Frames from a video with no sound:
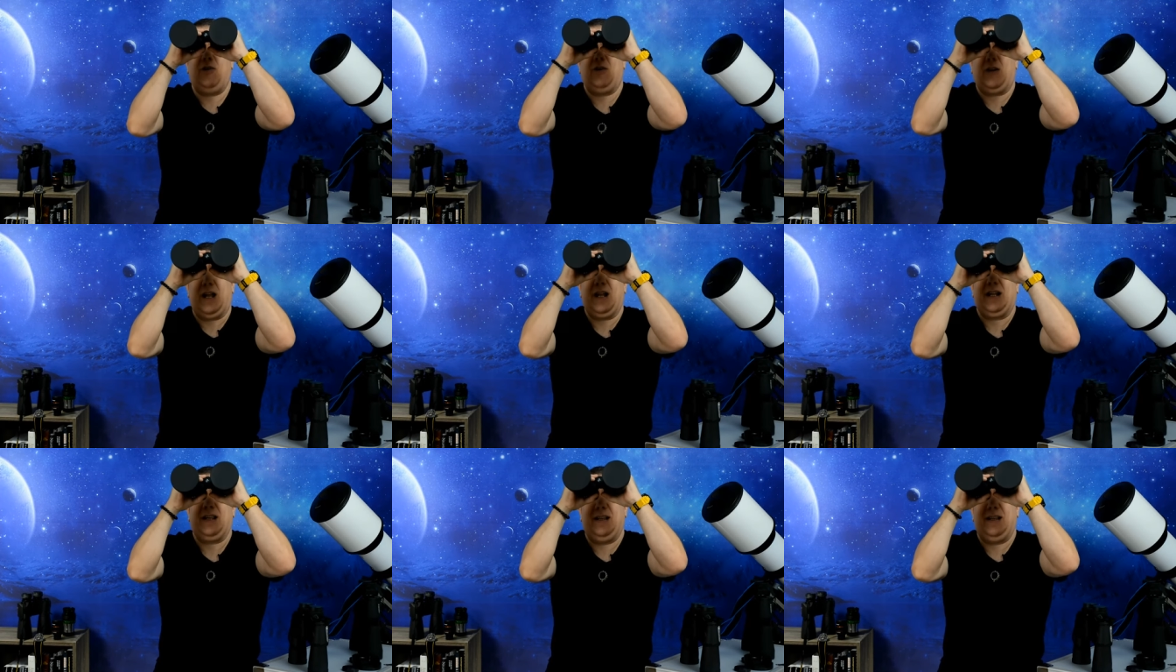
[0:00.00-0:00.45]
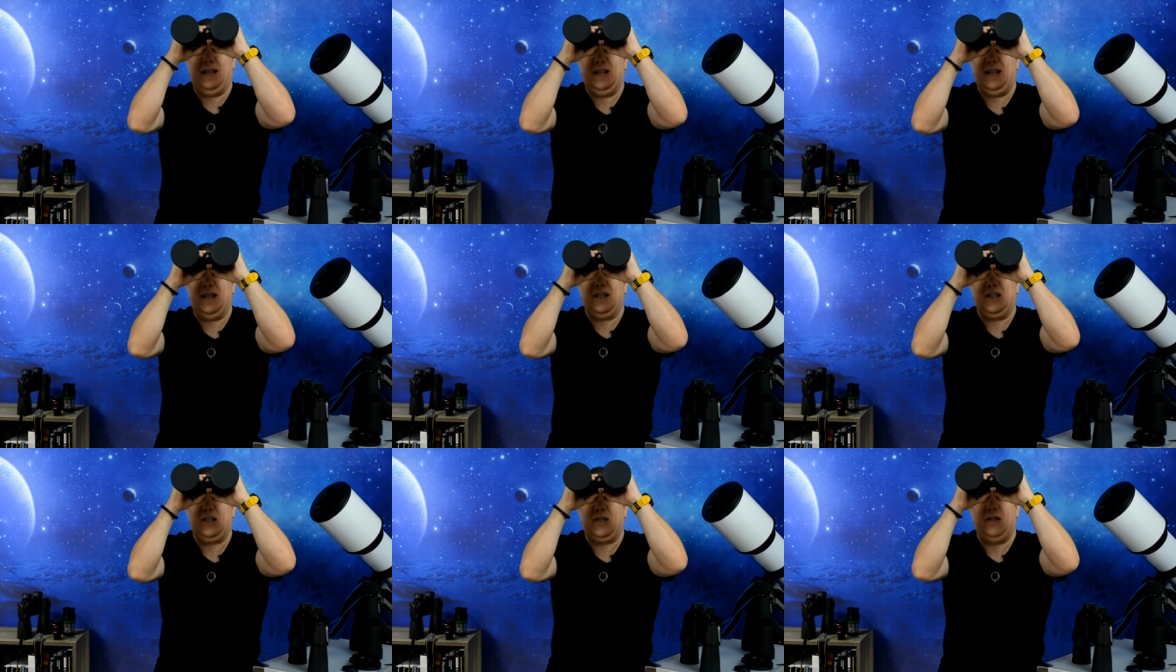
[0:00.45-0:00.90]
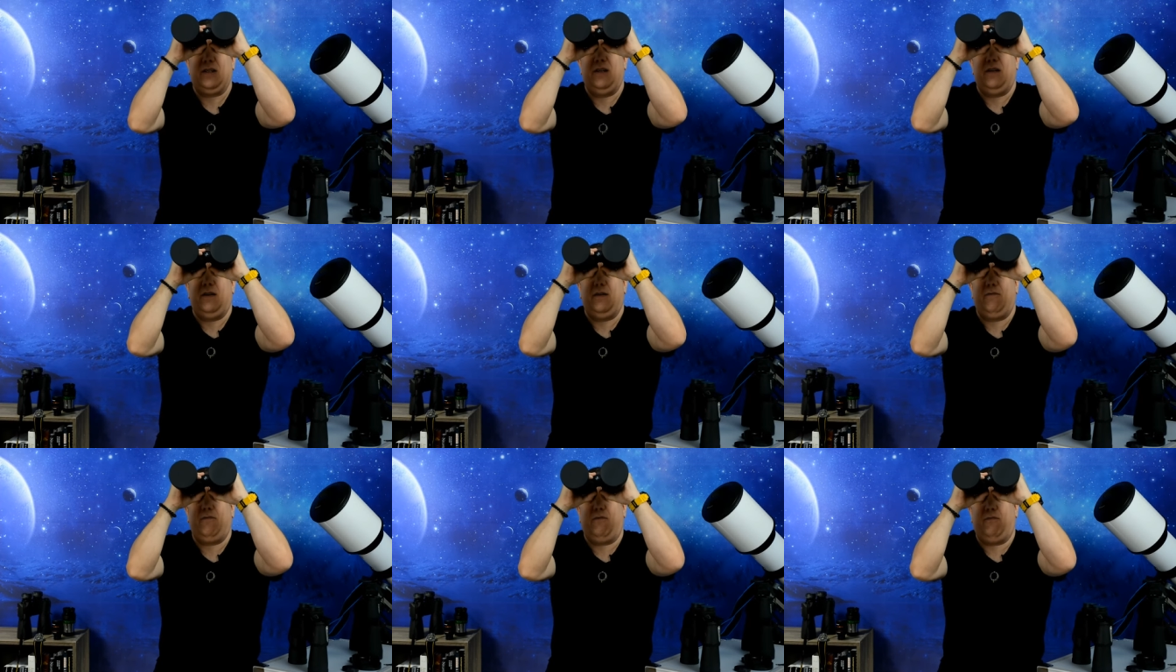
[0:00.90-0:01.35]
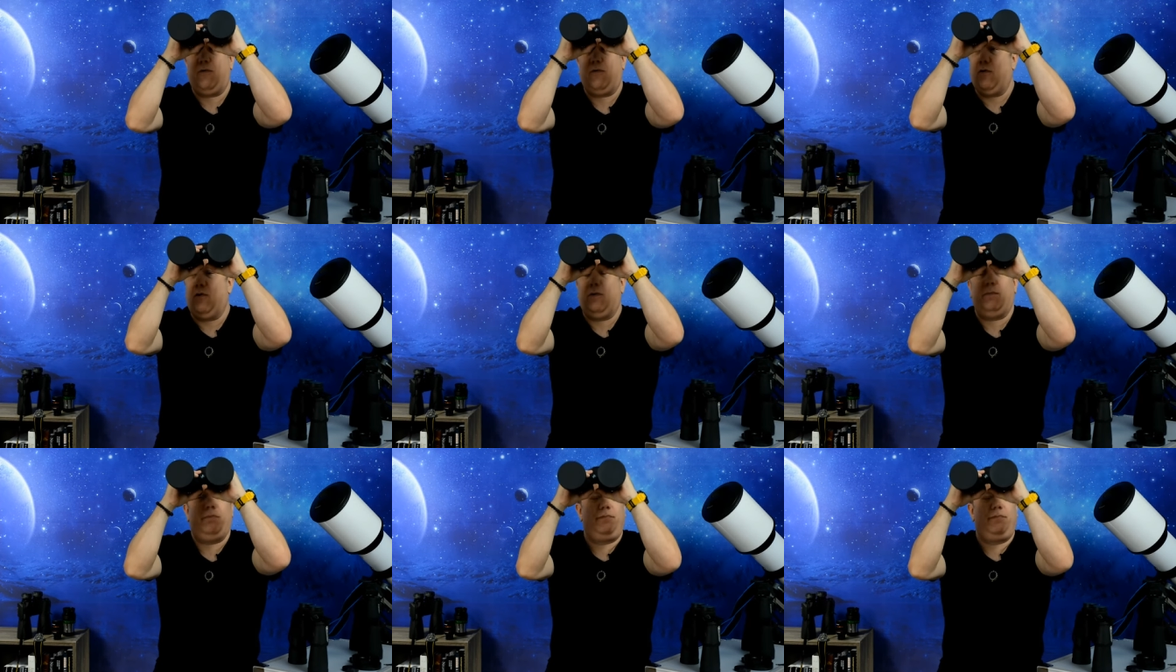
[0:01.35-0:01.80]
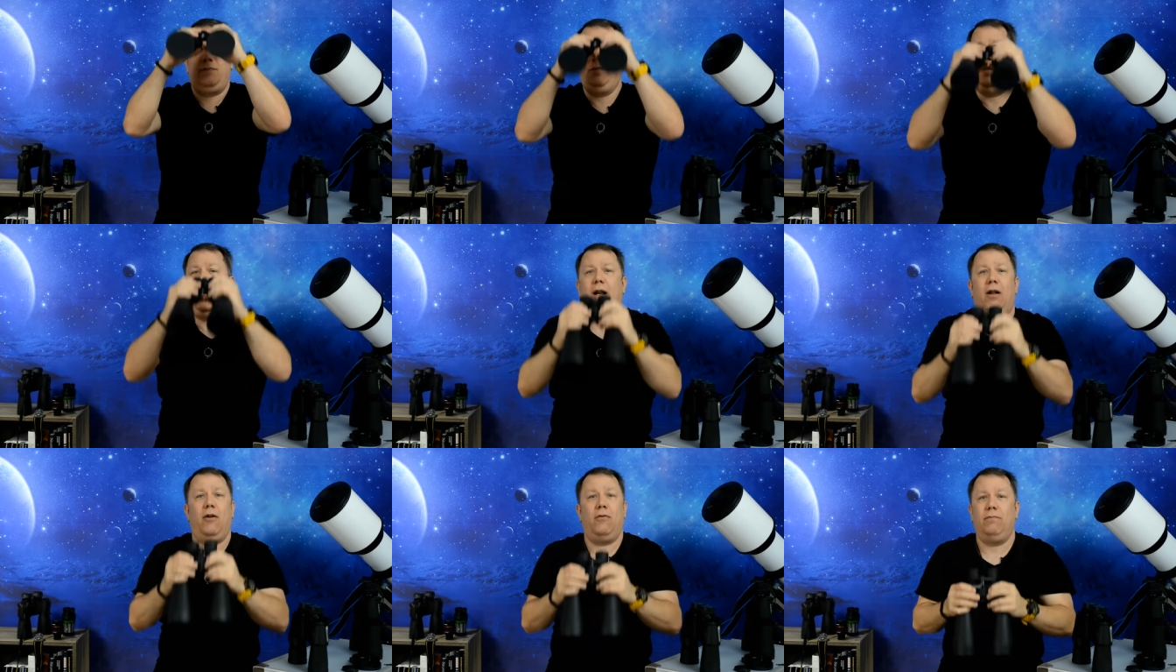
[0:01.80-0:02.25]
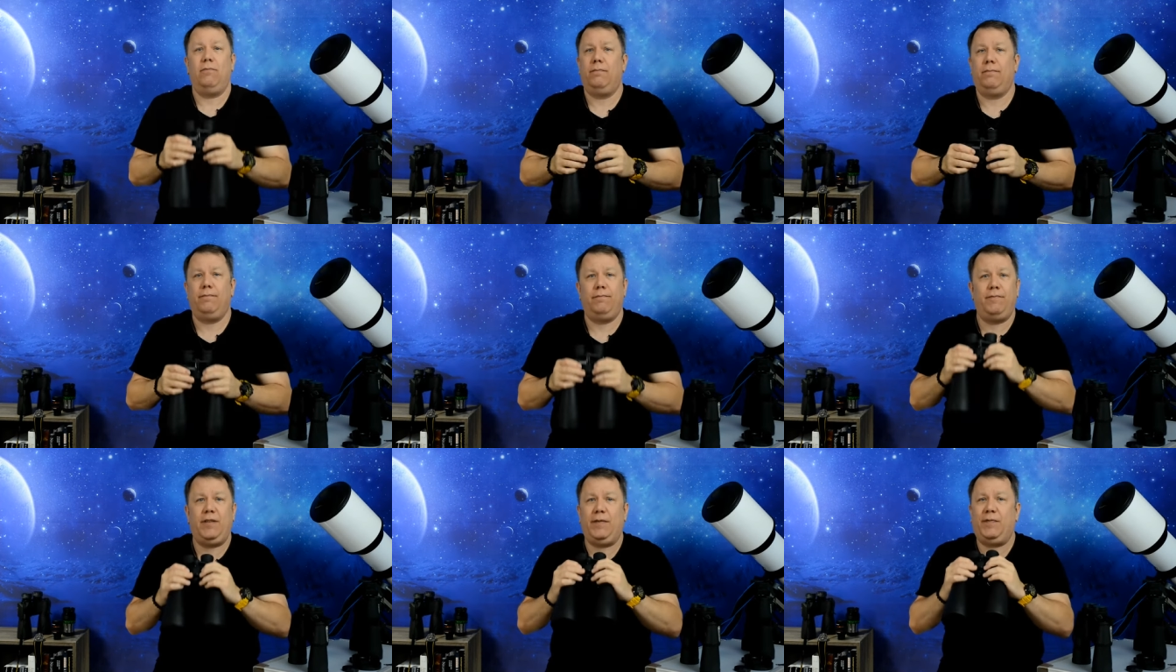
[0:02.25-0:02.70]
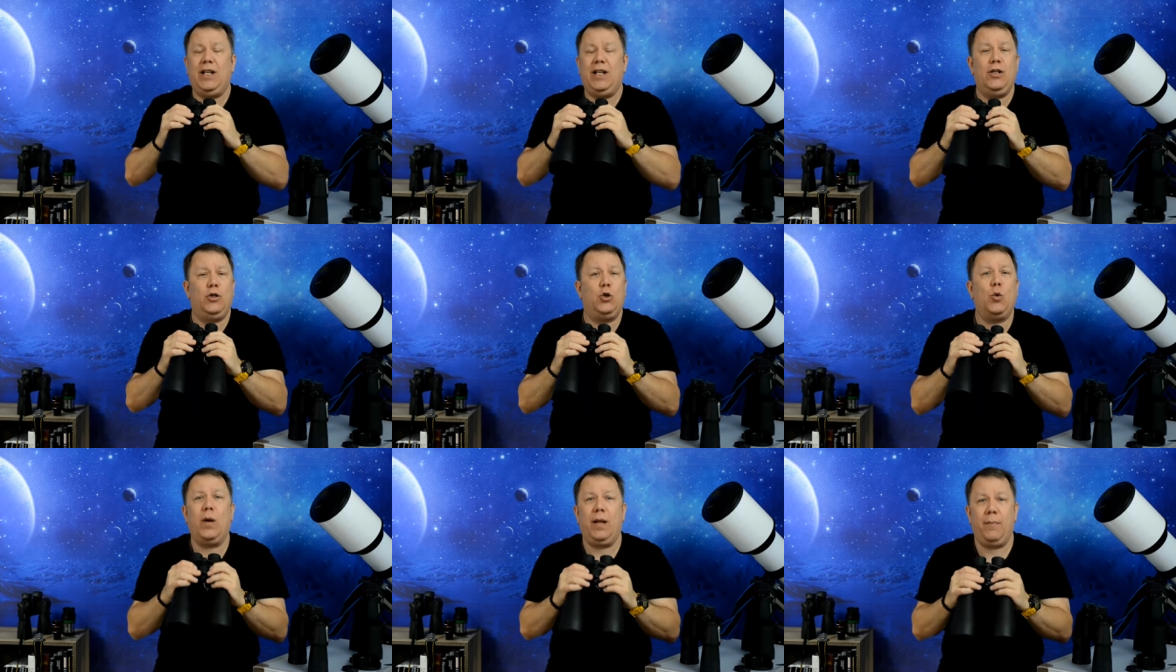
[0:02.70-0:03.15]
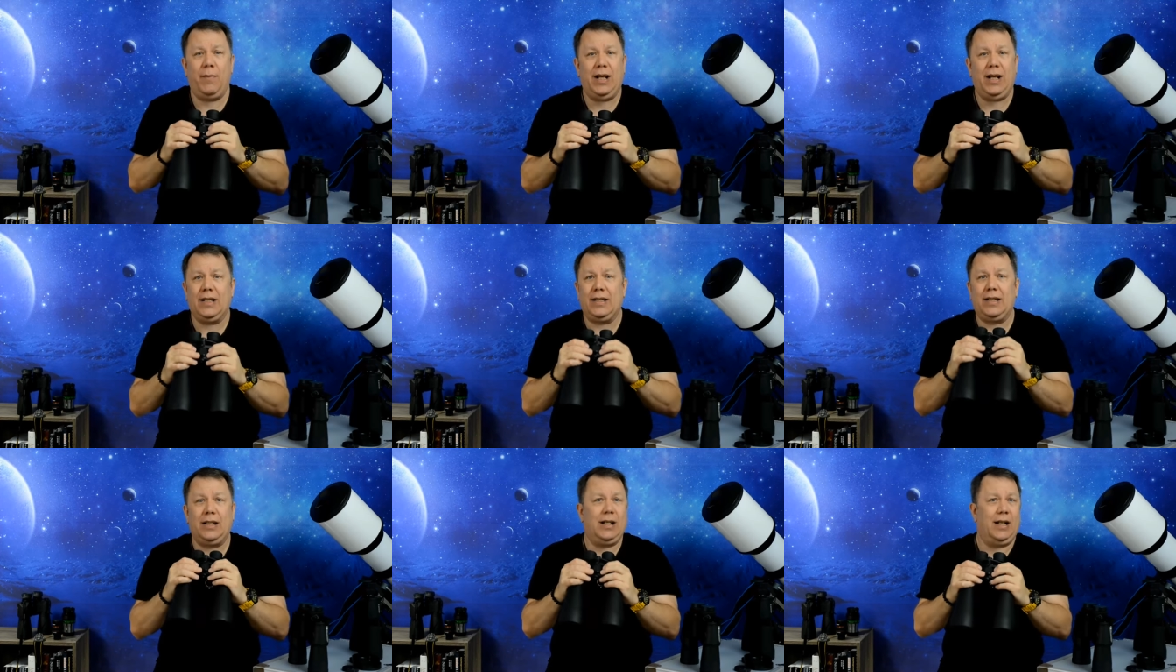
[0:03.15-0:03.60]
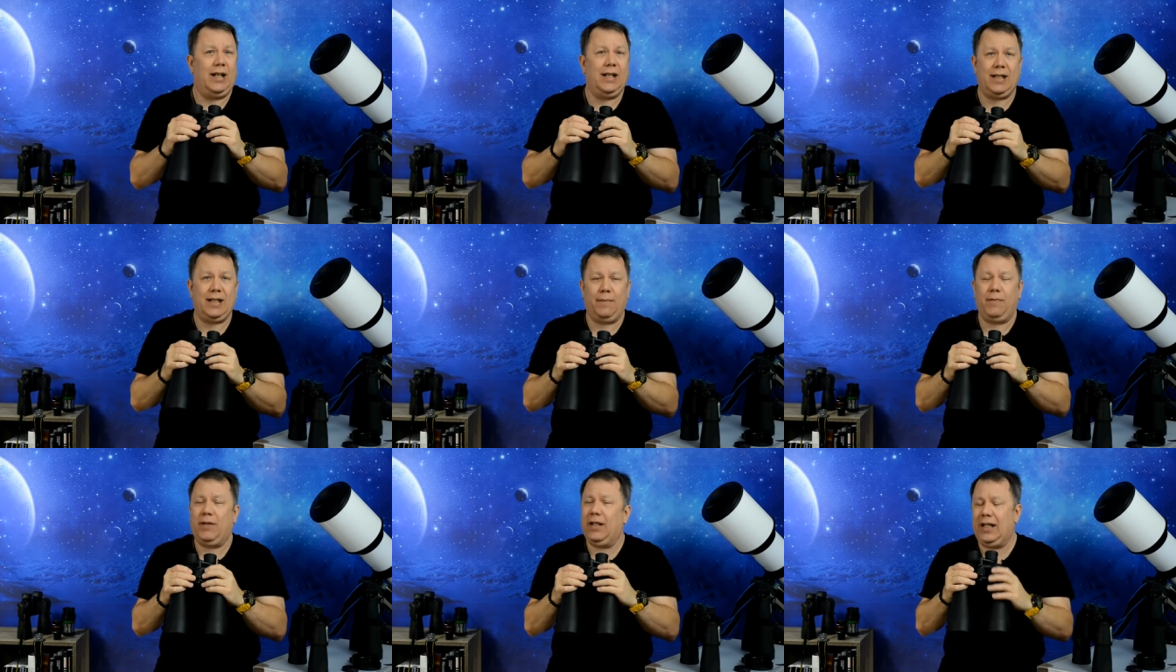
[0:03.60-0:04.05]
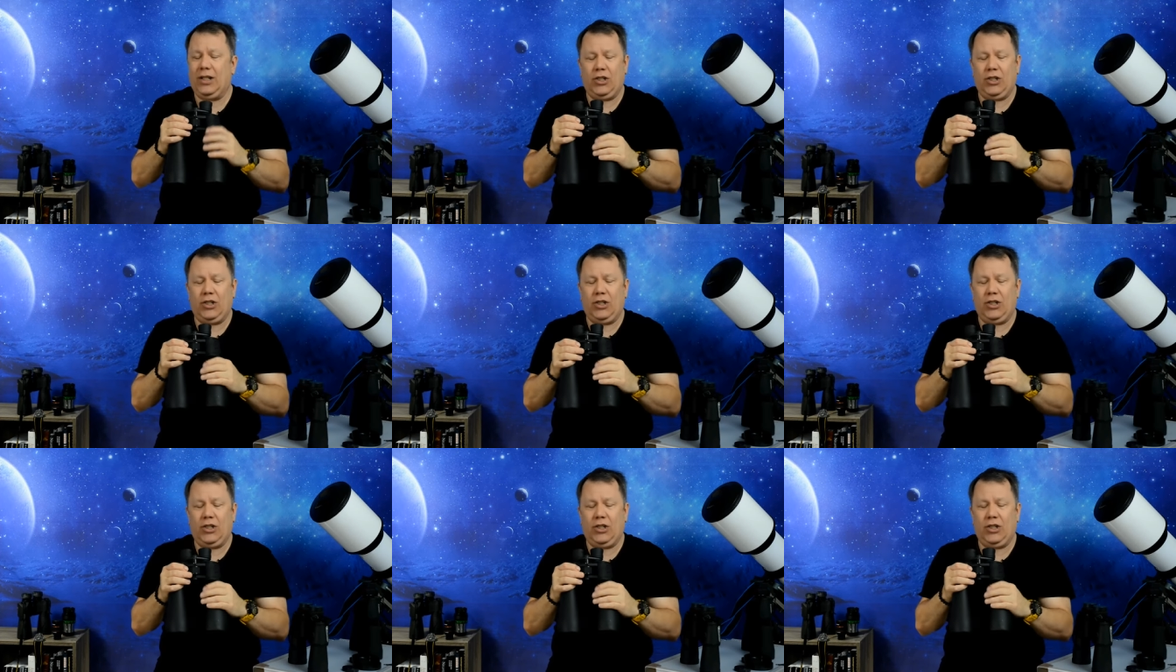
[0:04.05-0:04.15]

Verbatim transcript: here like this for you know 15, 20 minutes looking at something.